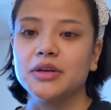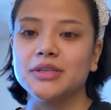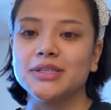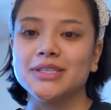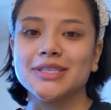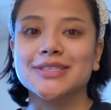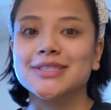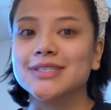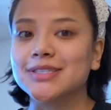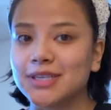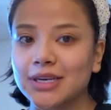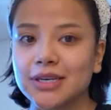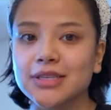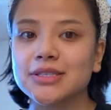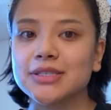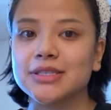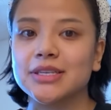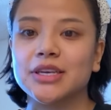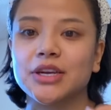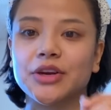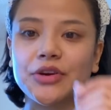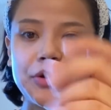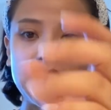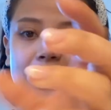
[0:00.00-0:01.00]

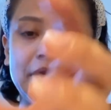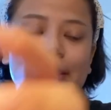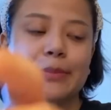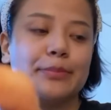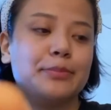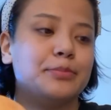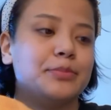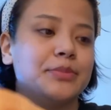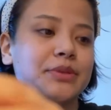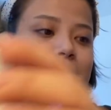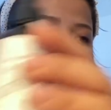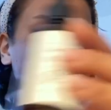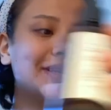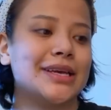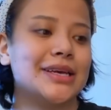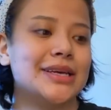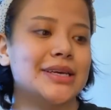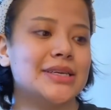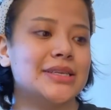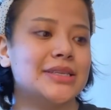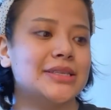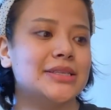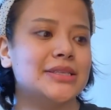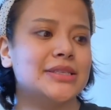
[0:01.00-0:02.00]
disgusting cramps.
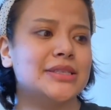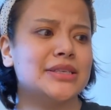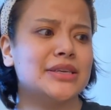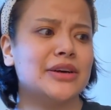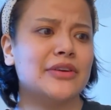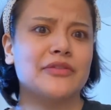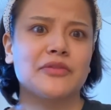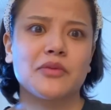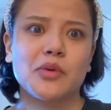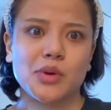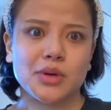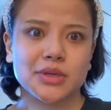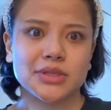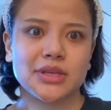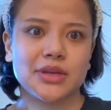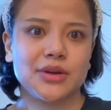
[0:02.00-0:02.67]
And of course,